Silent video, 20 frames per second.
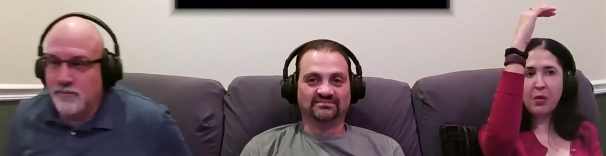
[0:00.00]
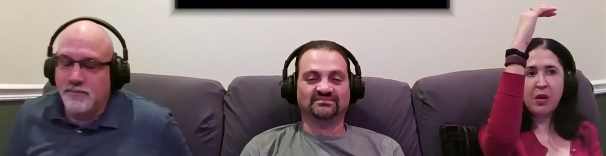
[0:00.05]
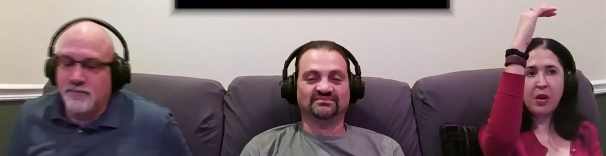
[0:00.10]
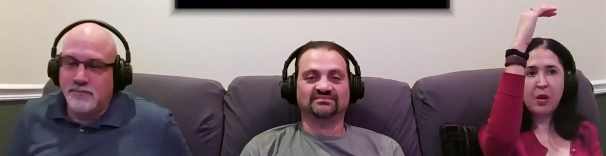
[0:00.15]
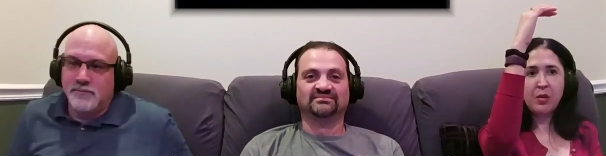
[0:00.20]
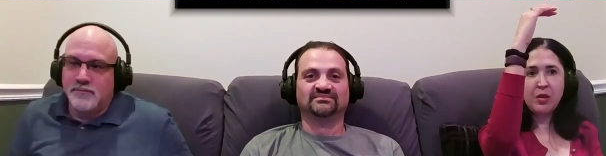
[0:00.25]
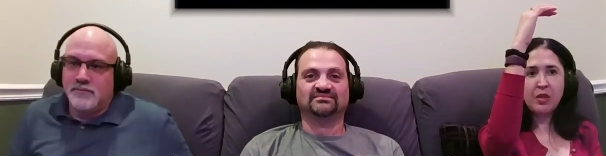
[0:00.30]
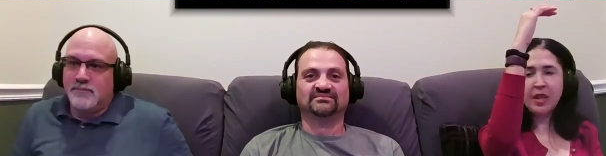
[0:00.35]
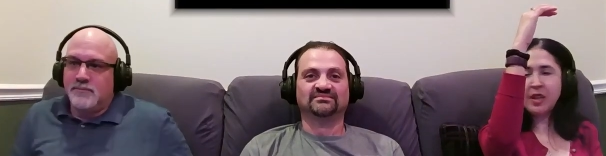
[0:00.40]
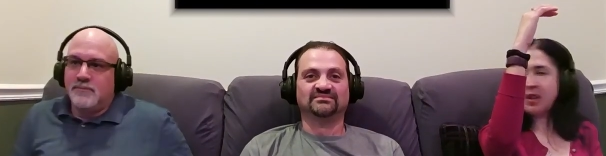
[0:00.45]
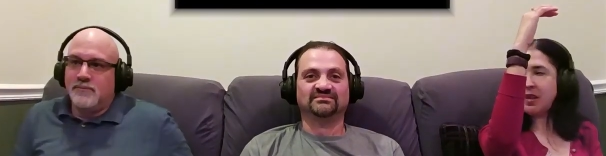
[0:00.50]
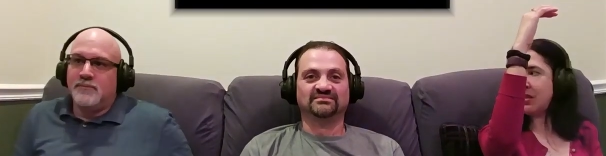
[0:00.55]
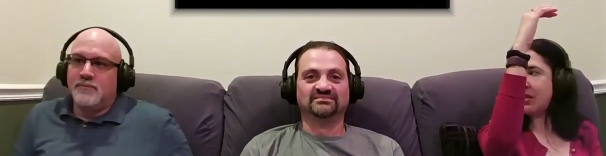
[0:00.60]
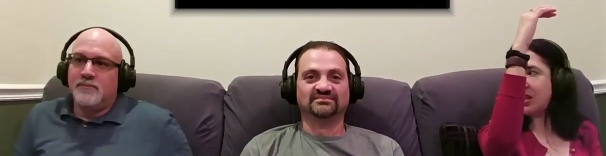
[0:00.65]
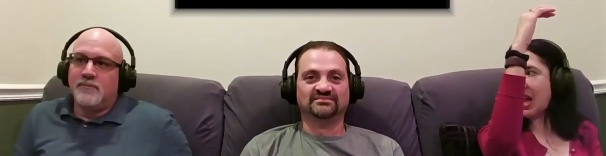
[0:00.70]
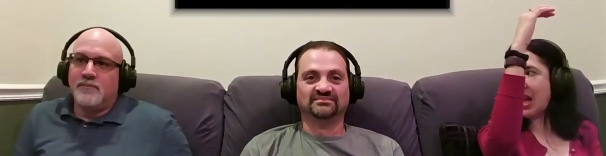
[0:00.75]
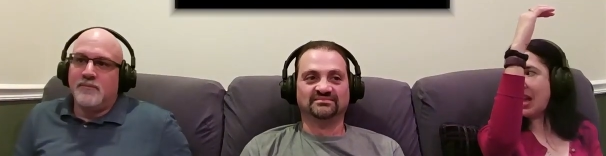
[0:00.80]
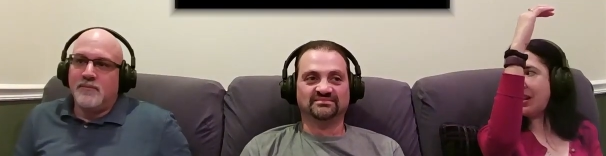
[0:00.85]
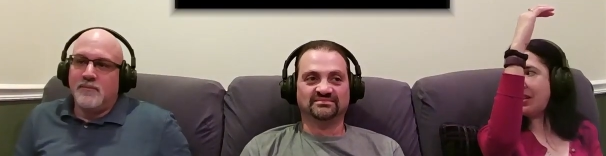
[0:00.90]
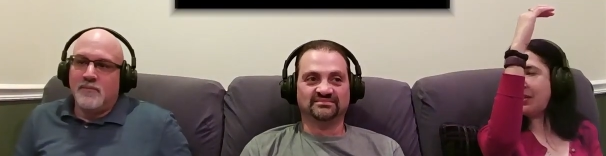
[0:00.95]
Speaker 1: when I was like
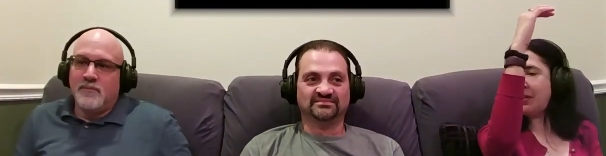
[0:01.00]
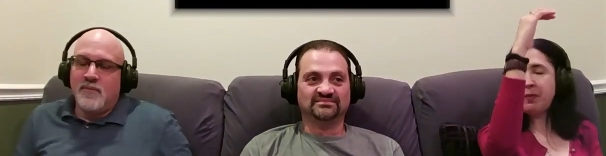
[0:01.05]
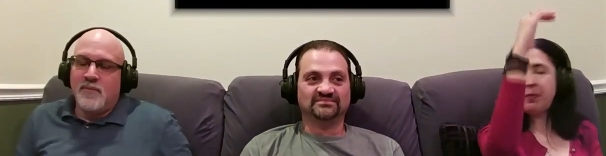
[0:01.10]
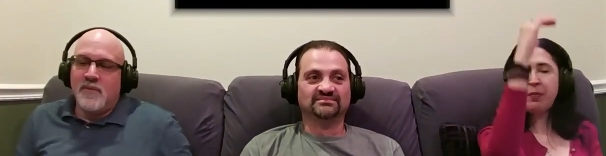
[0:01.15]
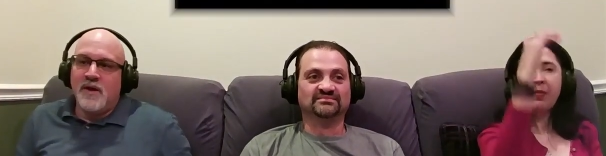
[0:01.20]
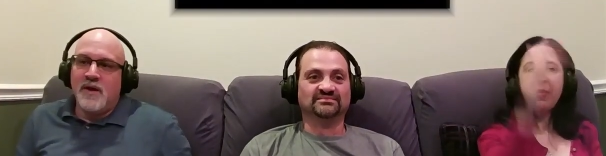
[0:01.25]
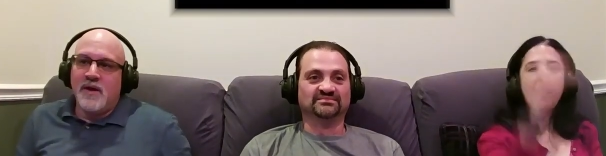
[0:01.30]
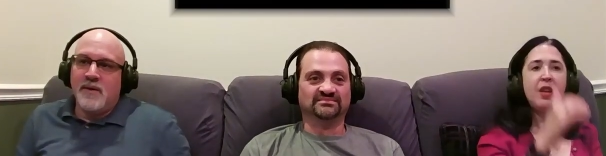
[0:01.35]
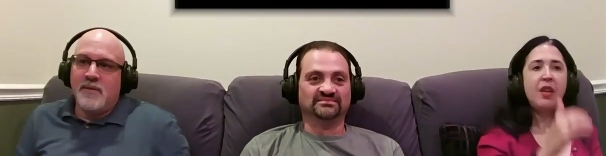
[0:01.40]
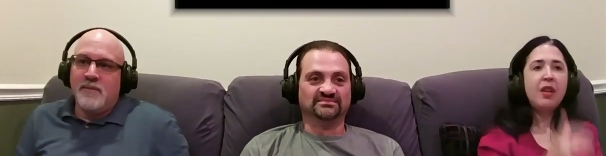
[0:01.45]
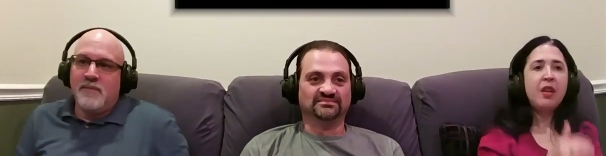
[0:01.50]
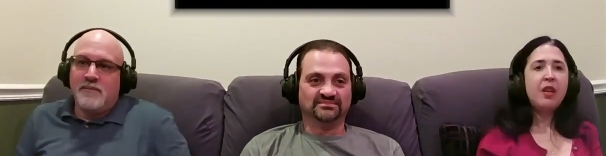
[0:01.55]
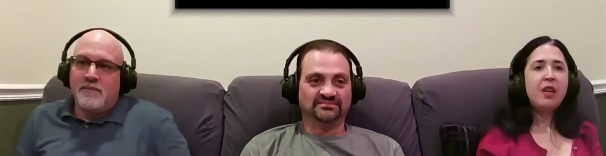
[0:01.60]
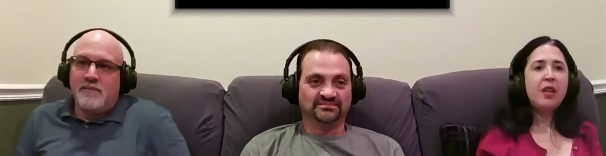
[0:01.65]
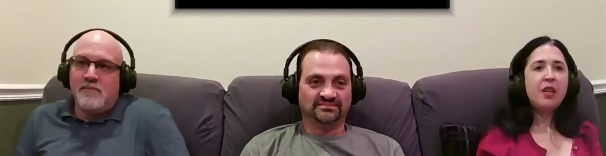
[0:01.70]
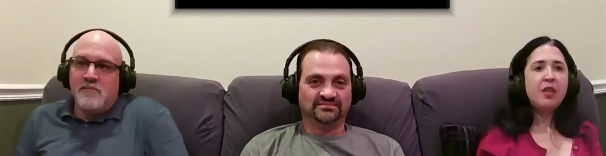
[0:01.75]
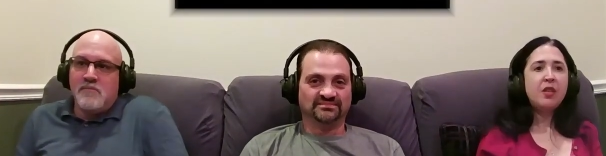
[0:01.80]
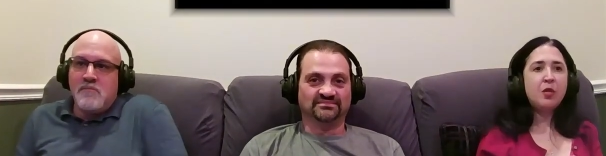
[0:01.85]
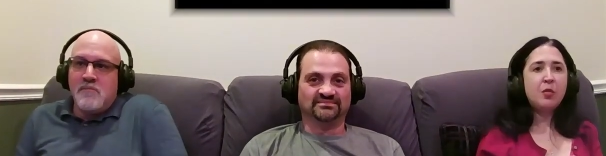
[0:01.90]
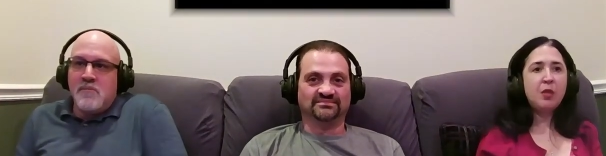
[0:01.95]
ten. Yeah.
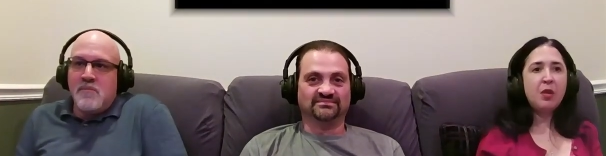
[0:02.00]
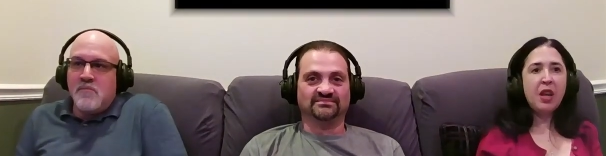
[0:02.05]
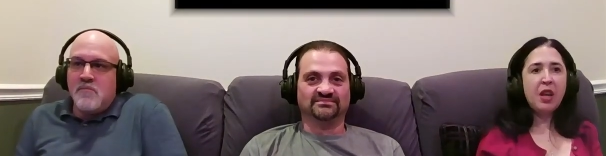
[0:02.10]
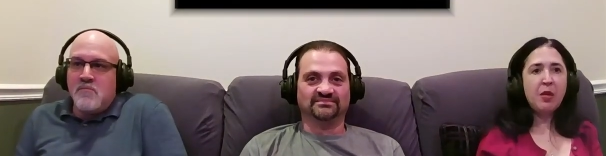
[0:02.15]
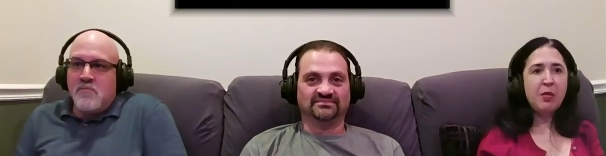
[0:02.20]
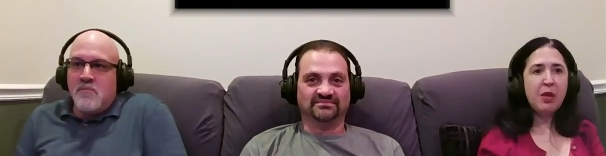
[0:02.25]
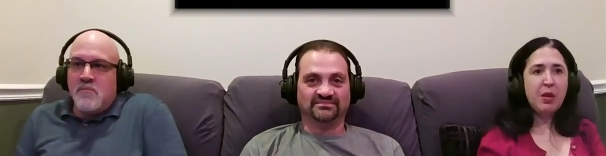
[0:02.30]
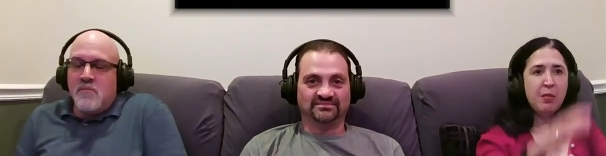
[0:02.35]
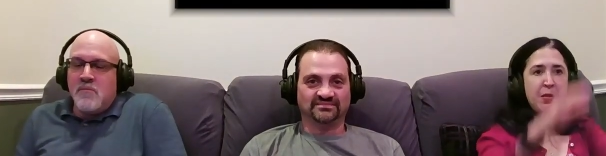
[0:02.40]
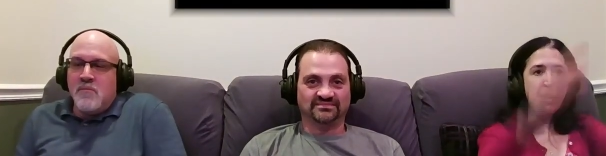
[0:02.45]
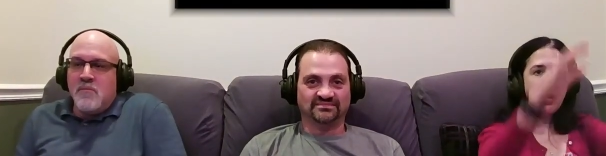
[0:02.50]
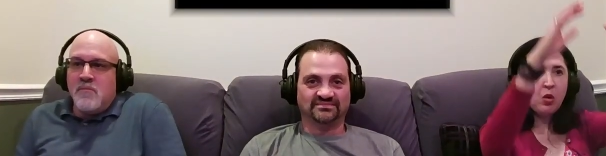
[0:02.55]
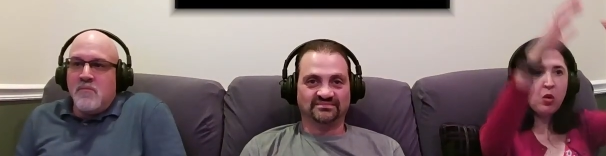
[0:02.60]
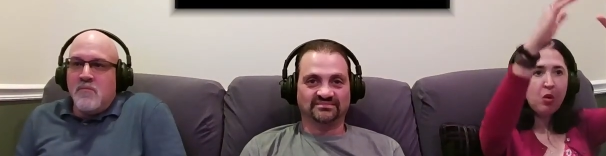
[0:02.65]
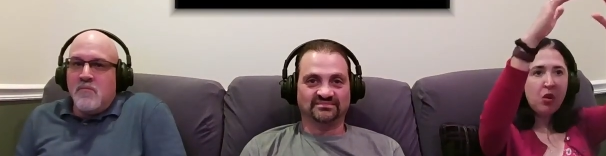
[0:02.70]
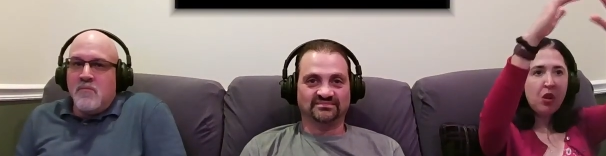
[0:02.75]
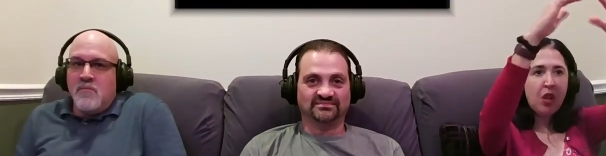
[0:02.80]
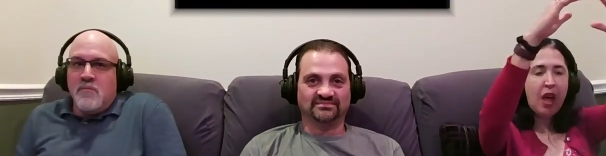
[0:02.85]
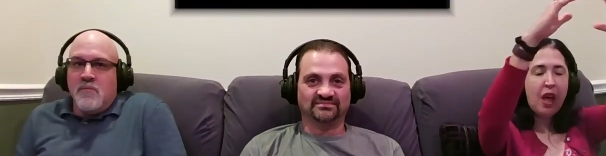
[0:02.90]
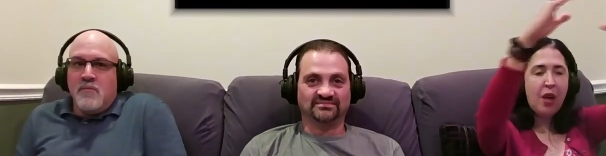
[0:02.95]
Somebody gave me a big
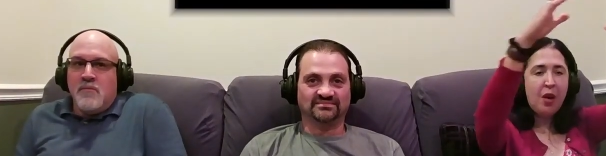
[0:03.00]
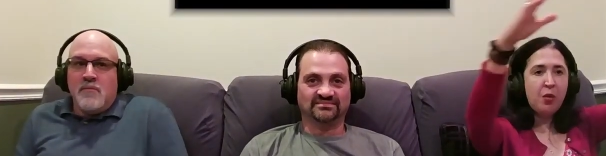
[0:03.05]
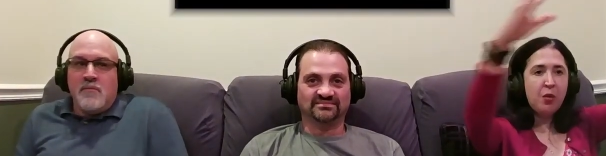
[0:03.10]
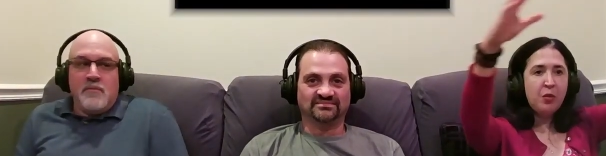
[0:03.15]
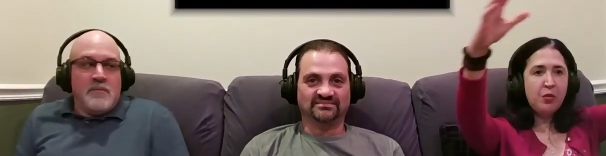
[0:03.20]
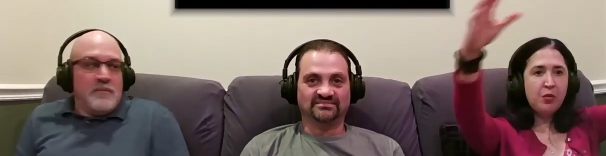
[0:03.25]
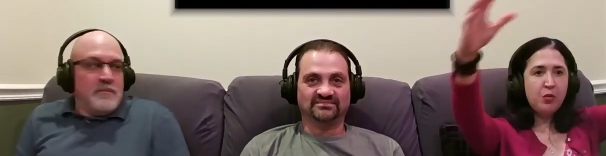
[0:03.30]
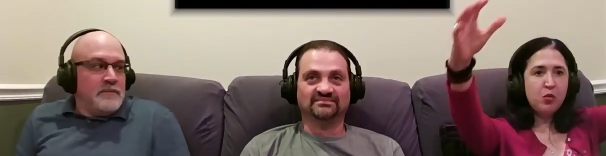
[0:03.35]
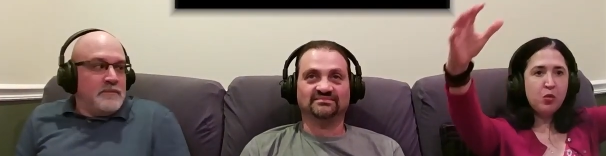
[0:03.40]
old clown.